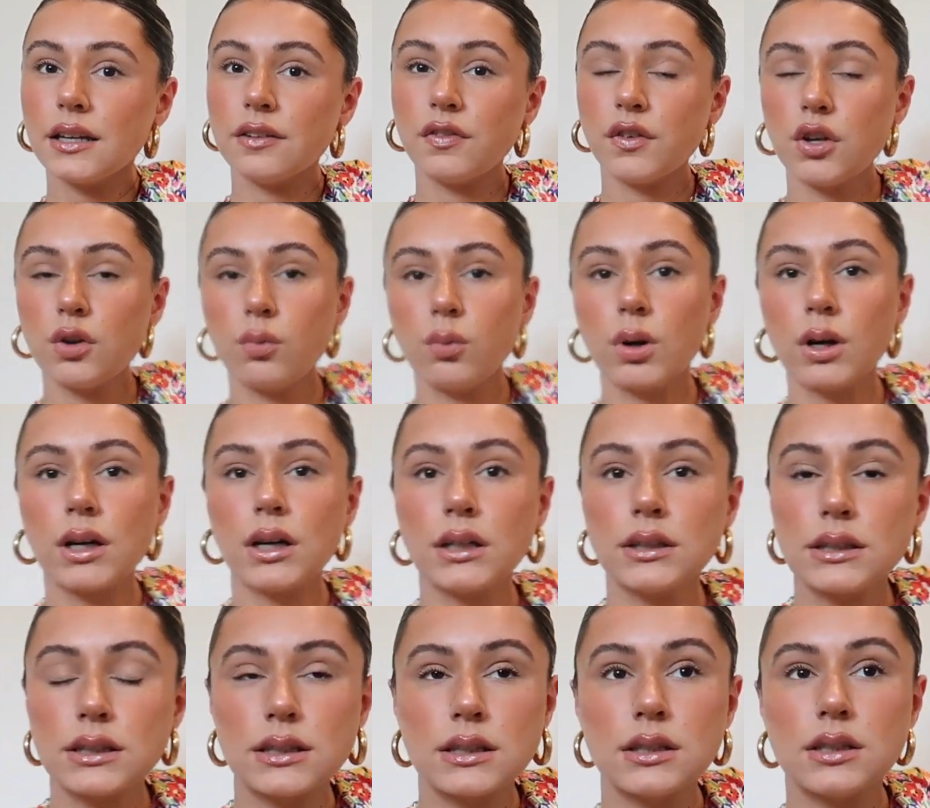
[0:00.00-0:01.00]
if you want
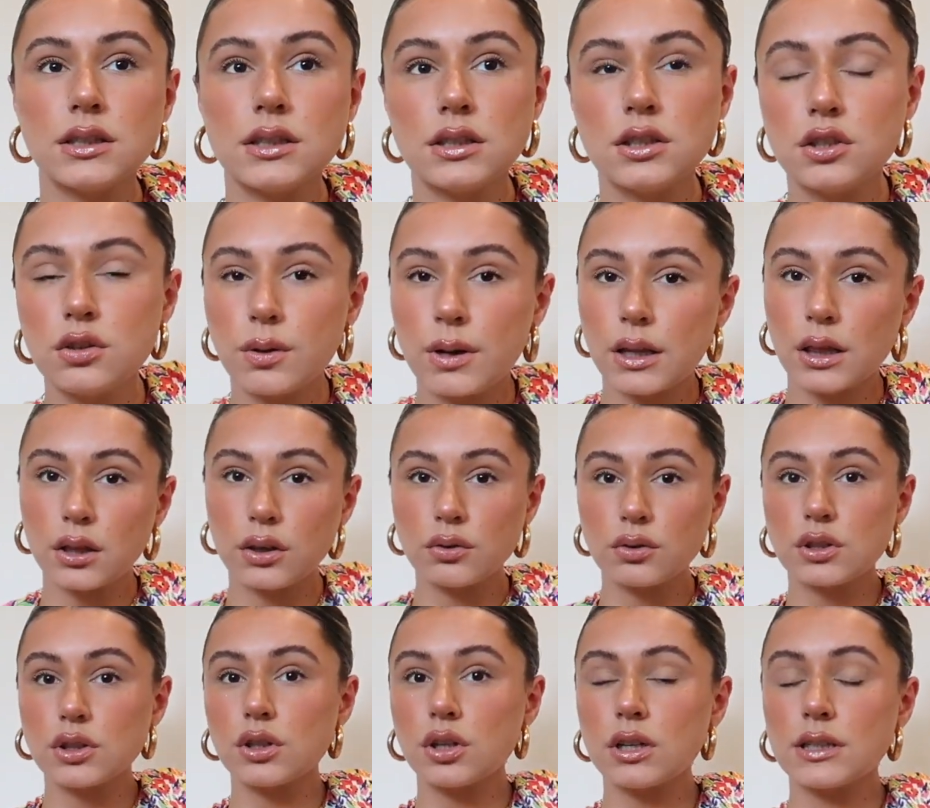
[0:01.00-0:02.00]
to do it
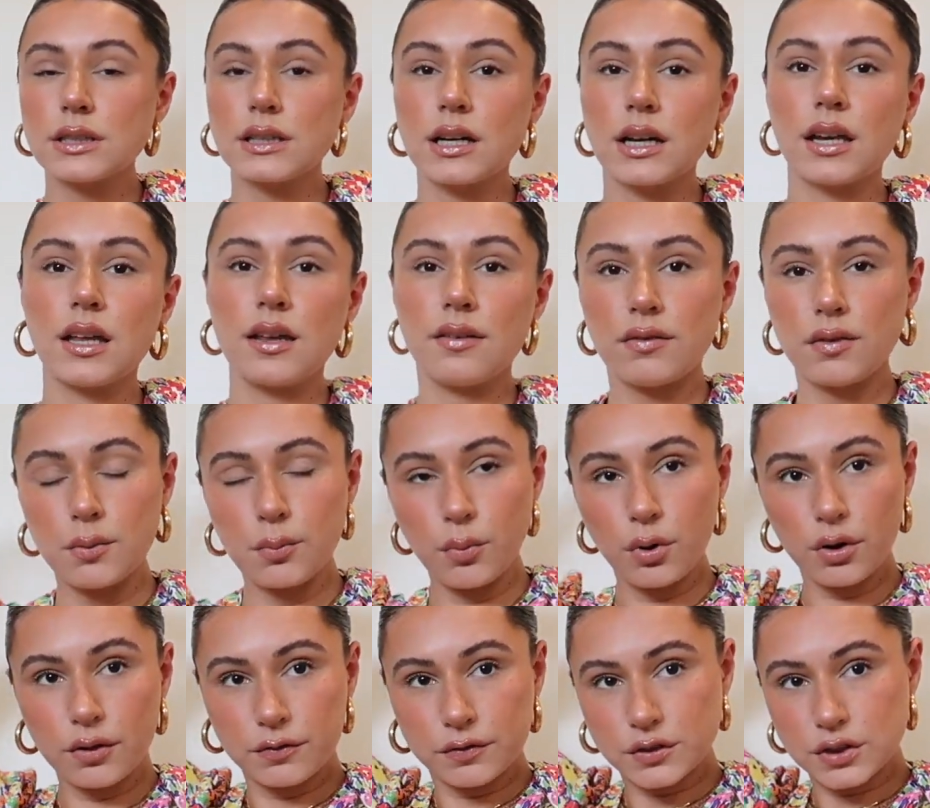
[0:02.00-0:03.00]
looser, it's going to give you
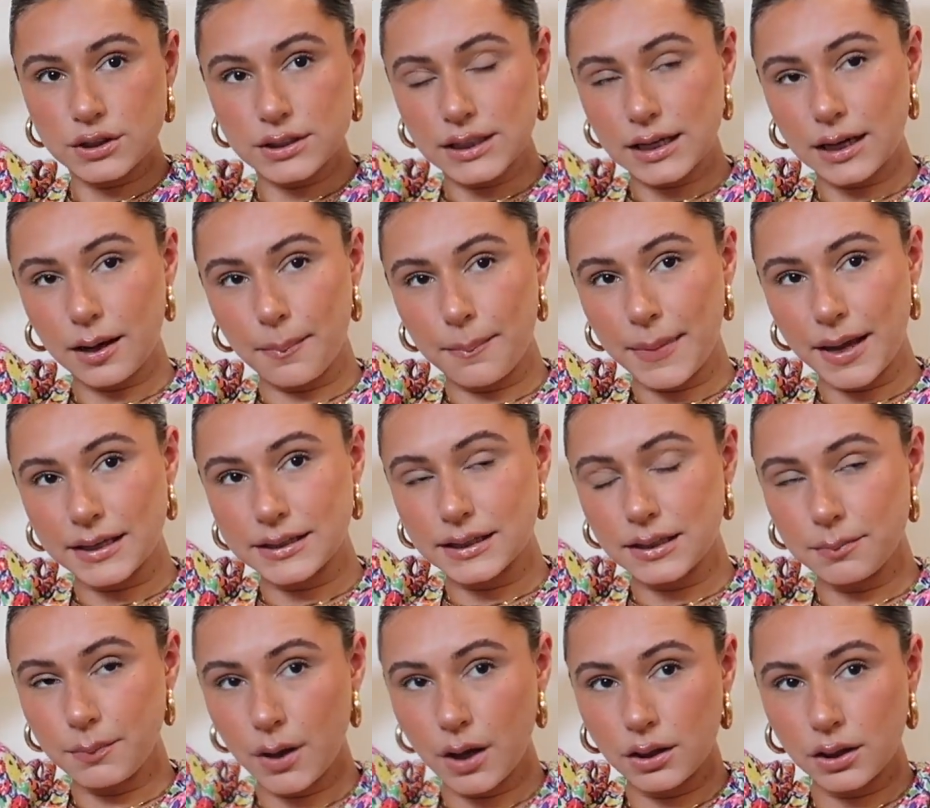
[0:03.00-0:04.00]
more of just like a
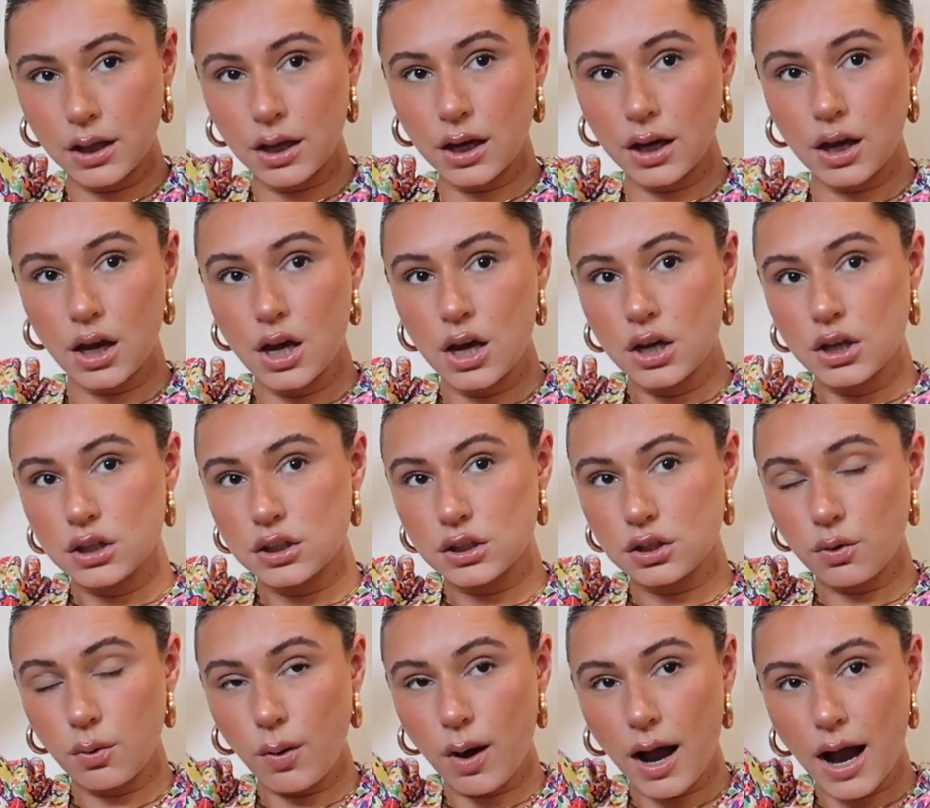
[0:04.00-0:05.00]
messy bun look.
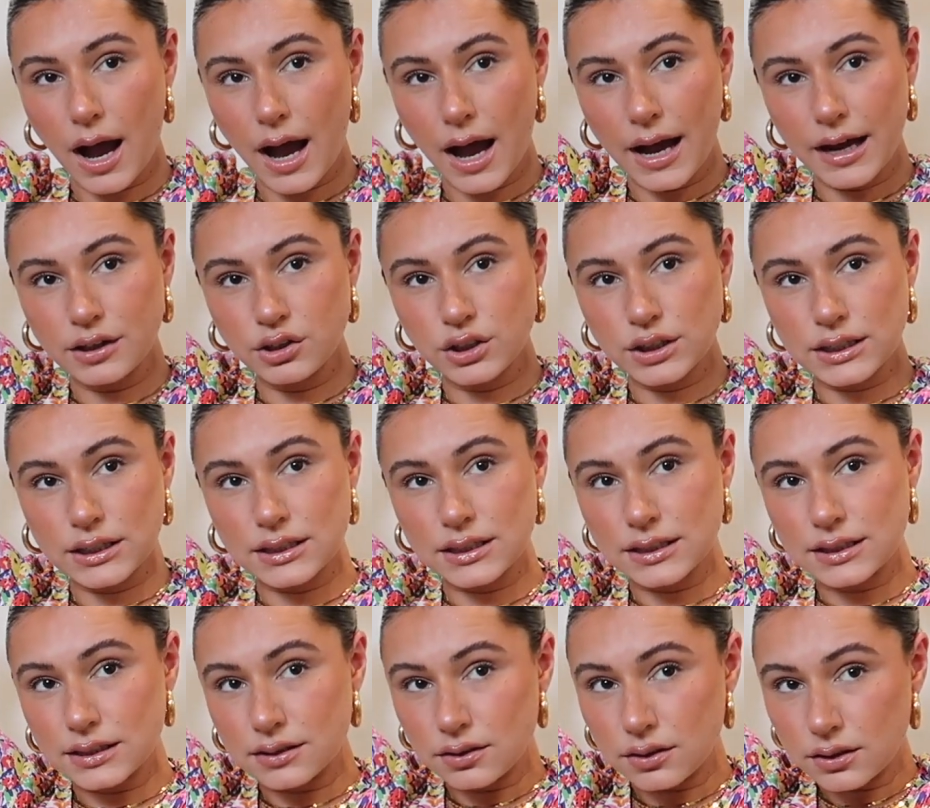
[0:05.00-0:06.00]
So I just
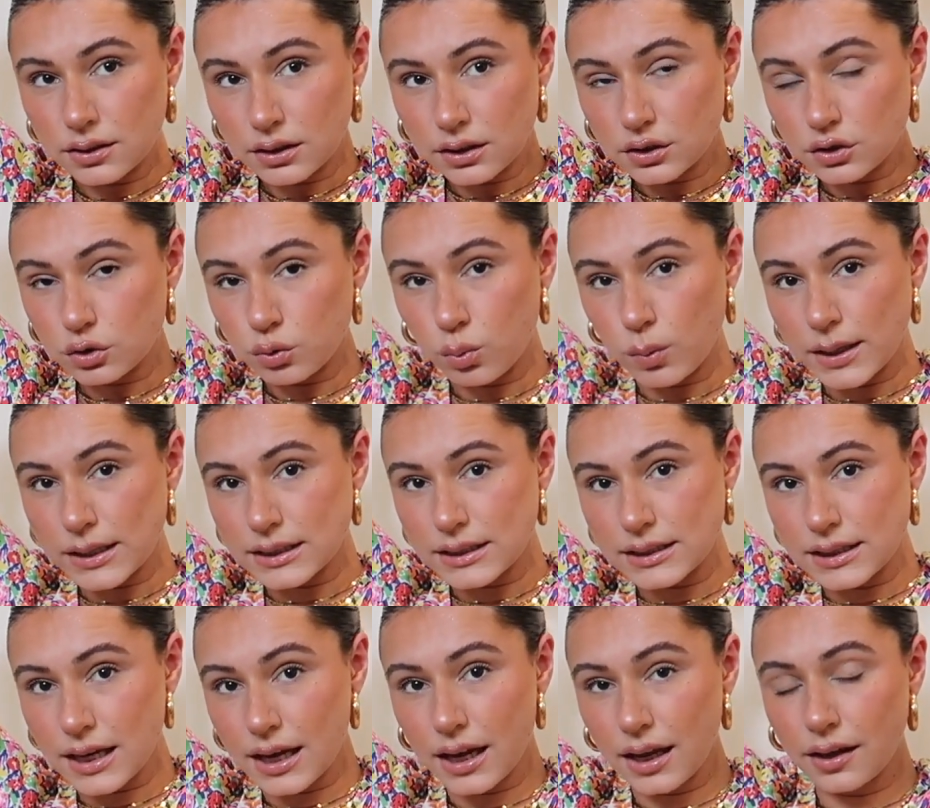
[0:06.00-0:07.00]

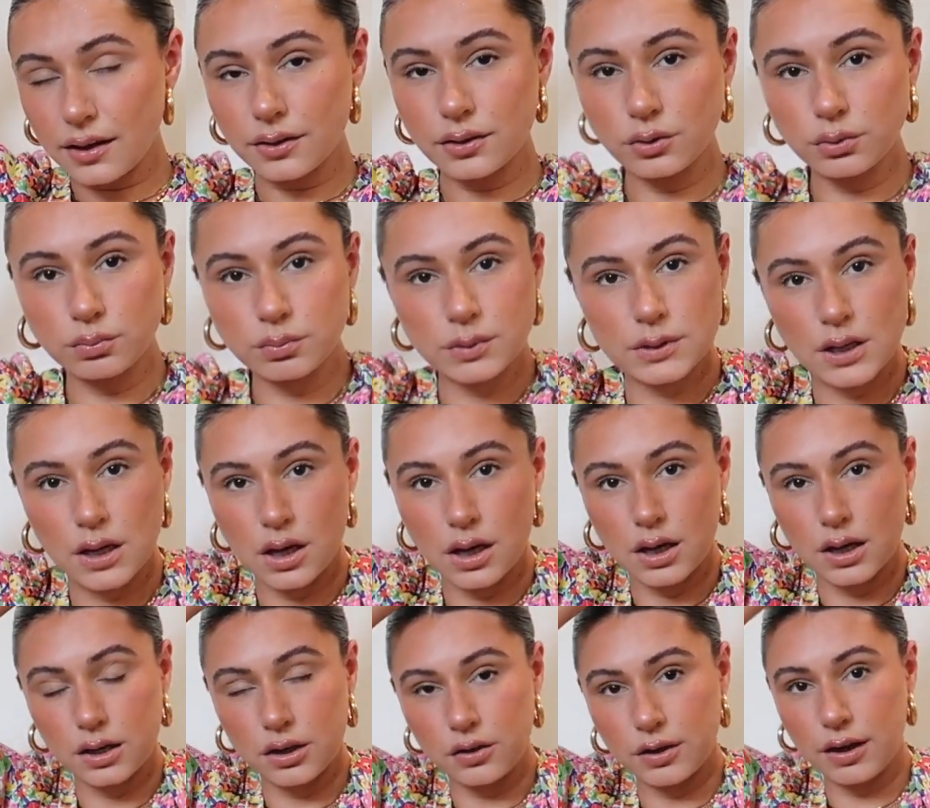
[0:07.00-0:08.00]
twist it. Oops,
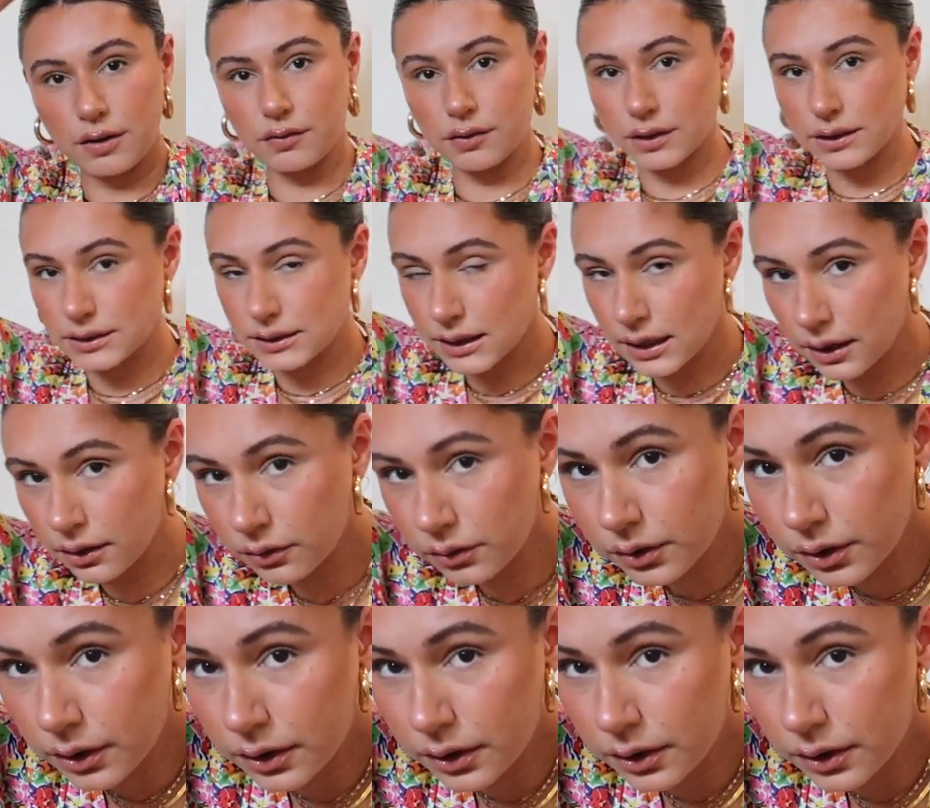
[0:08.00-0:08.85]
you can't really see.